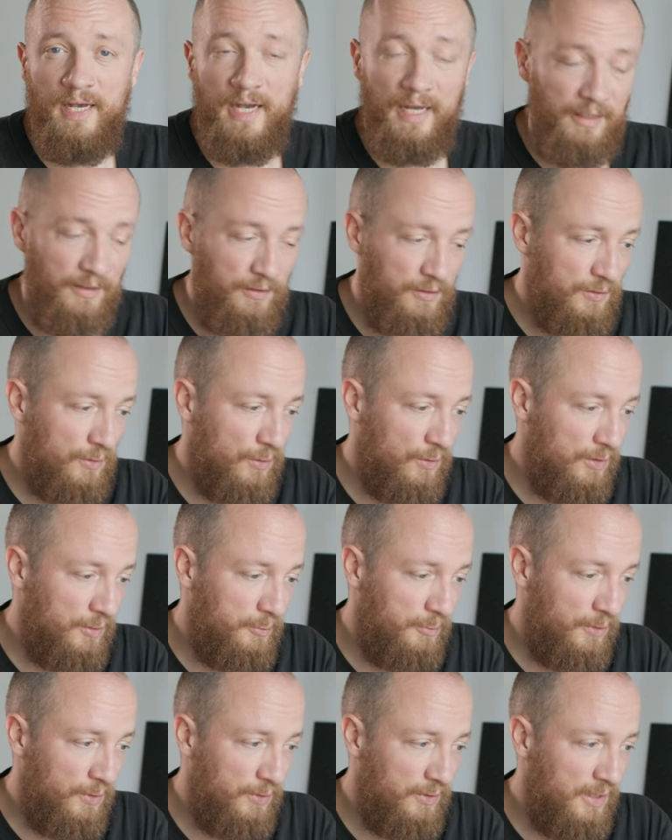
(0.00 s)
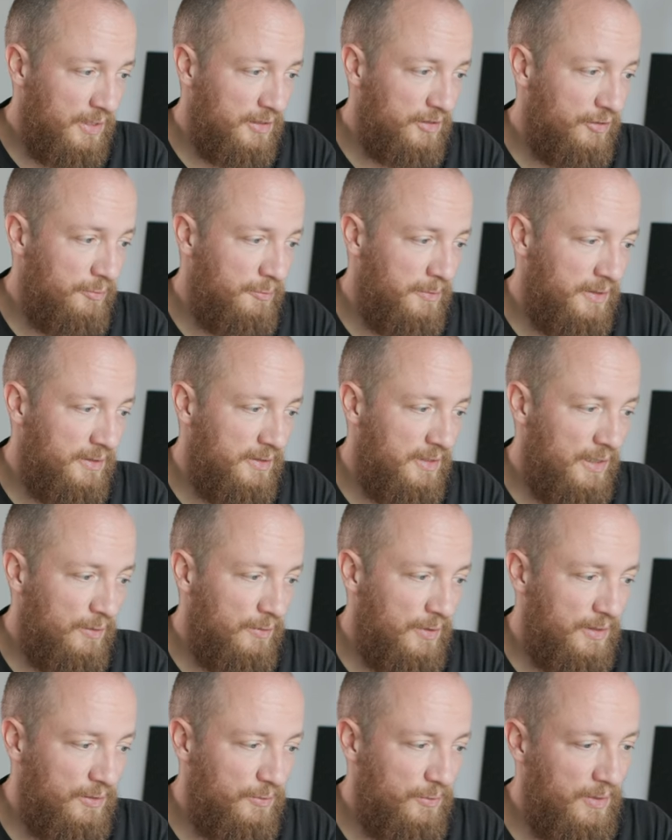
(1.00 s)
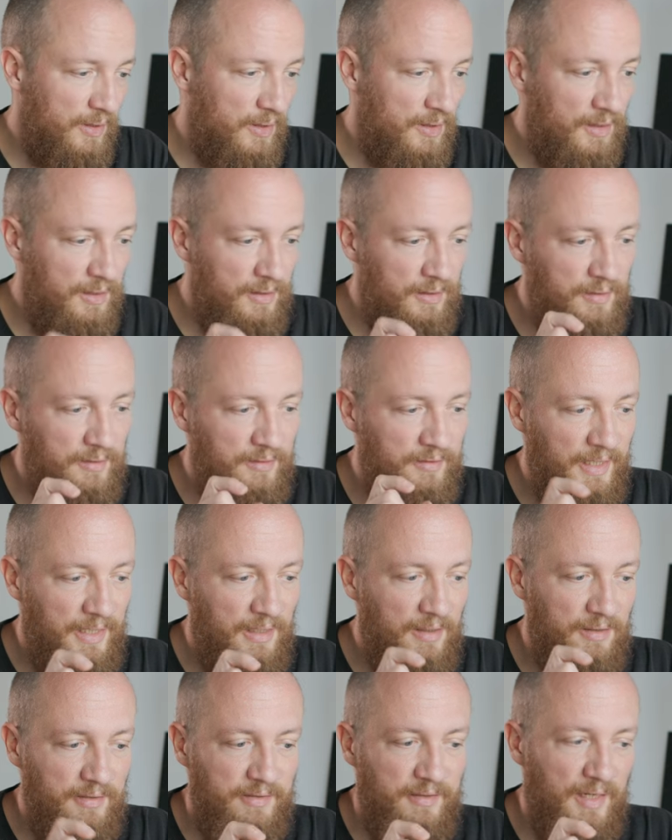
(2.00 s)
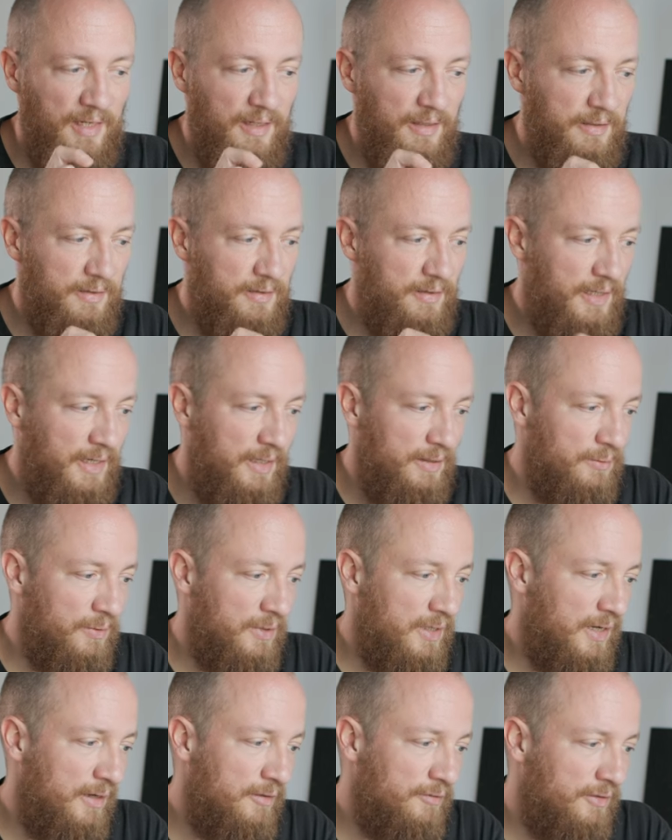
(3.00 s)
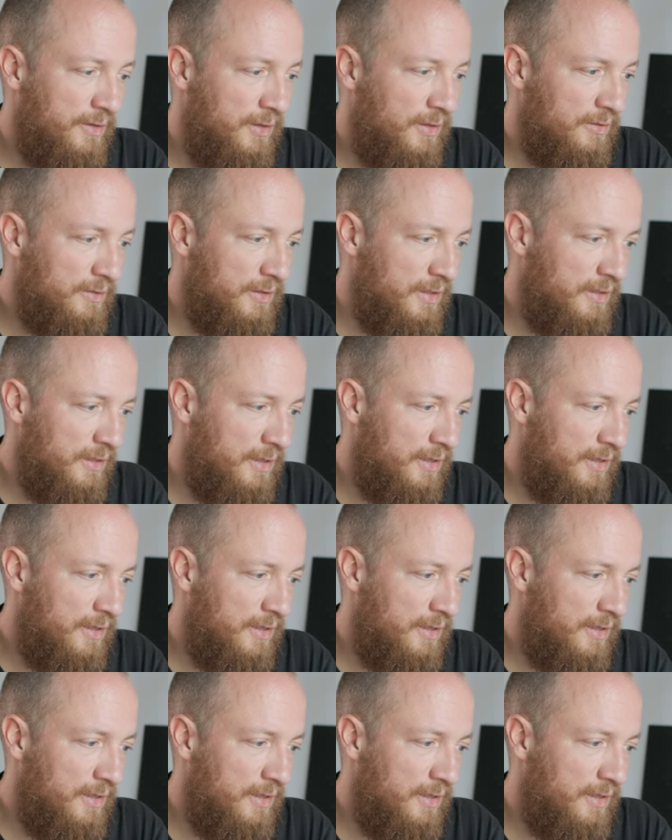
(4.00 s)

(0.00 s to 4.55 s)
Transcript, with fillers: Anysolar products, but they went with uh, single cells. And what I have found